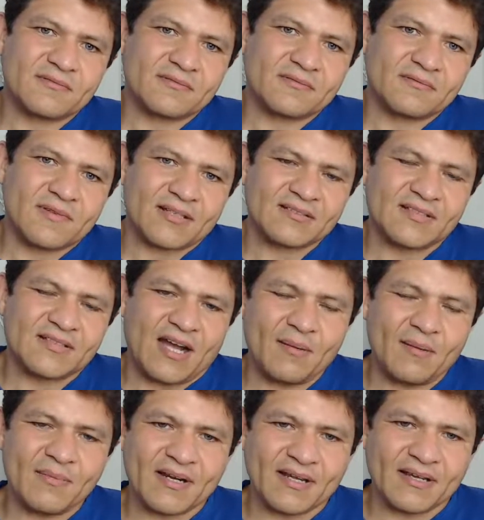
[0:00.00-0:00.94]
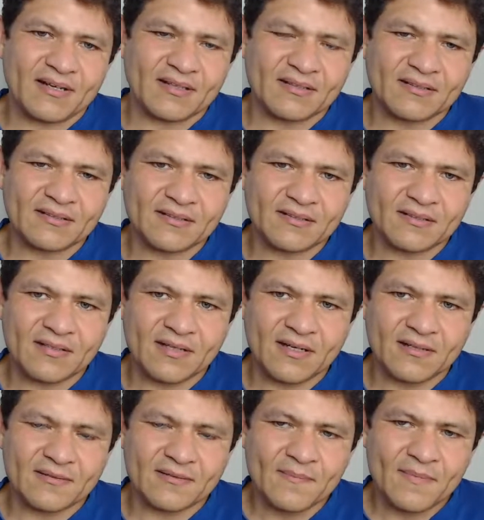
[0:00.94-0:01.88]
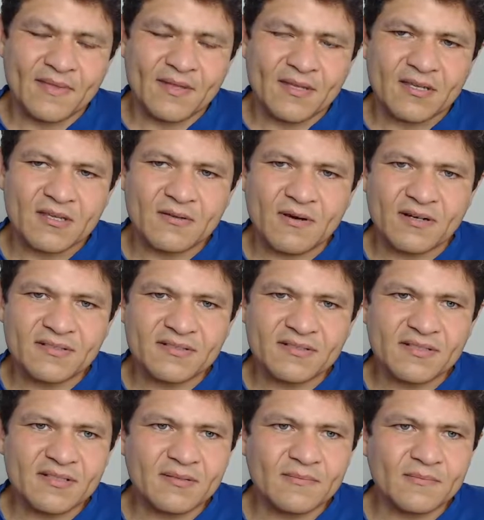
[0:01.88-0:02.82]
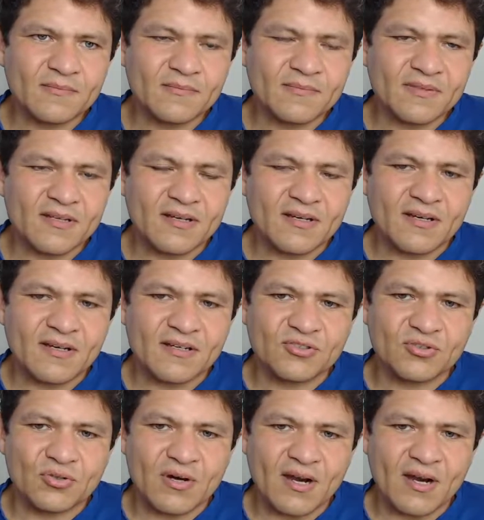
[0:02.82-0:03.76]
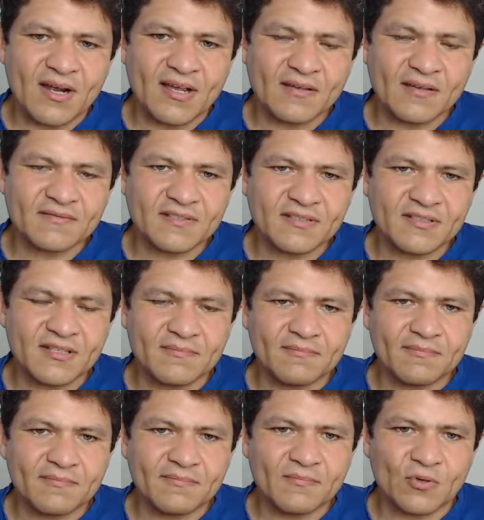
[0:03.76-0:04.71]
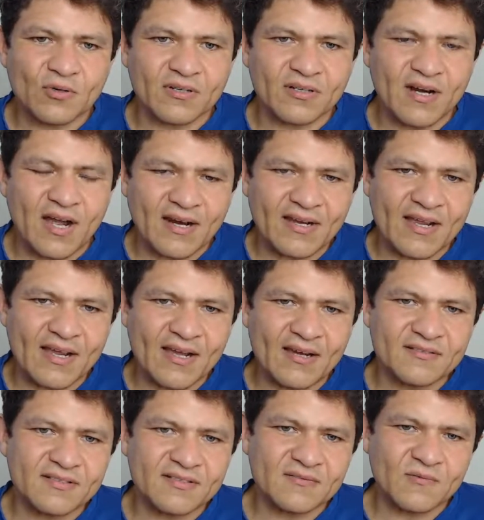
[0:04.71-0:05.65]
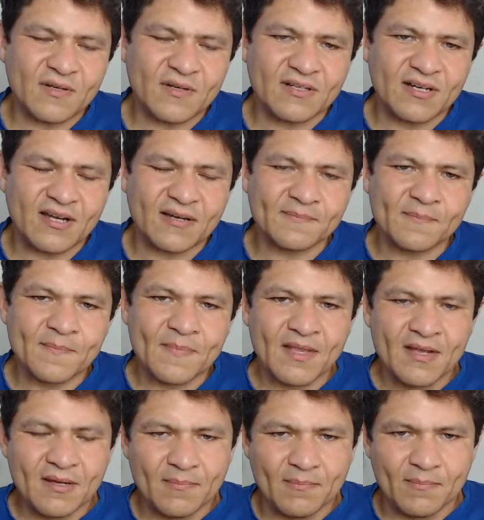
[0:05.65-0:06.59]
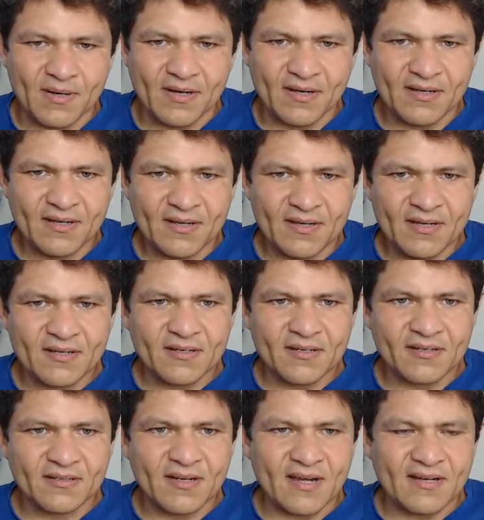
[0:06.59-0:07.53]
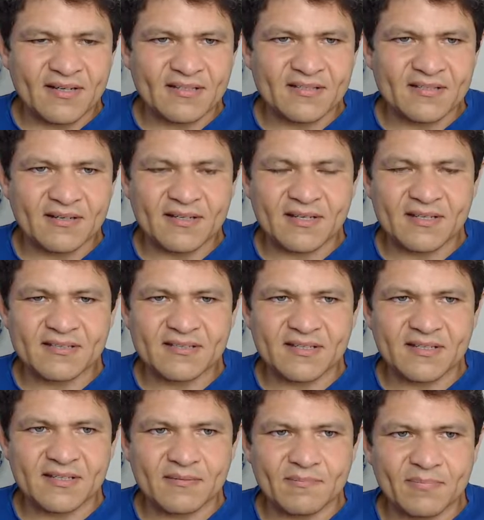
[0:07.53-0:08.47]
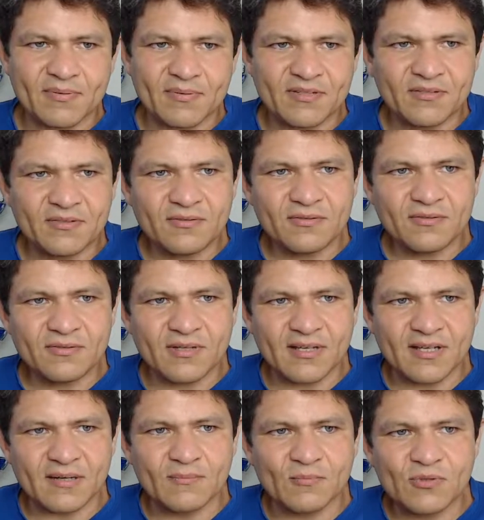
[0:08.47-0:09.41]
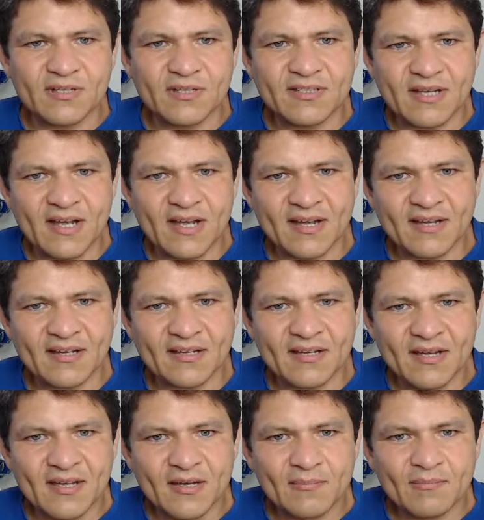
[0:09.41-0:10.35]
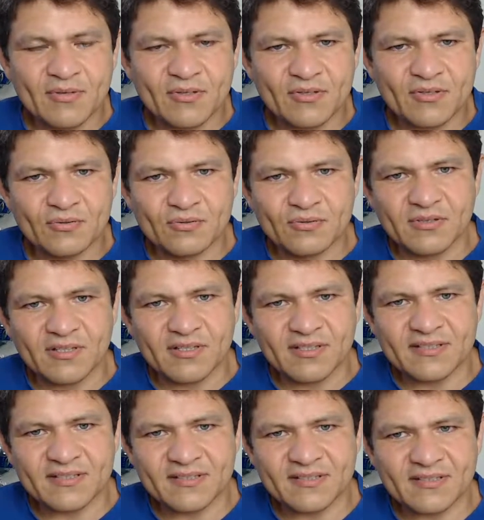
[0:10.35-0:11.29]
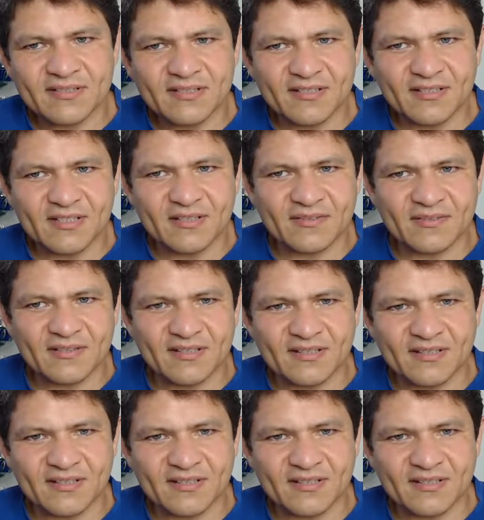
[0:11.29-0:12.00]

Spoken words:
like dominating, right? You are seeing a drive to get more knockouts and whatnot, but you're not necessarily seeing a pure, like a Muay Thai purist or whatever,